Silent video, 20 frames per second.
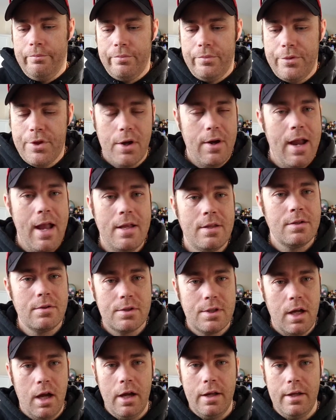their hands are
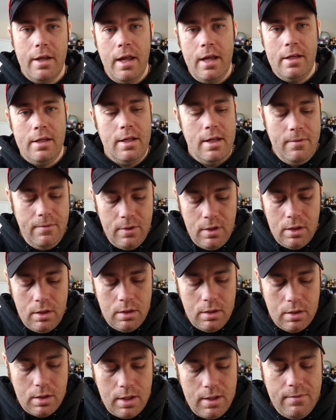tied. And
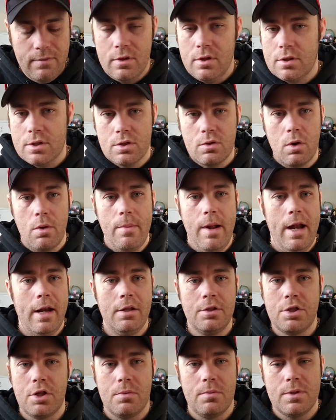even the store
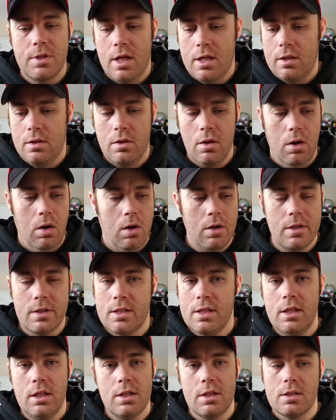manager was like,
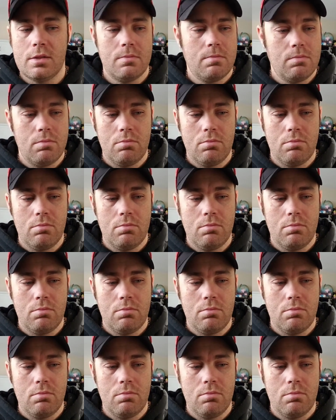honestly, just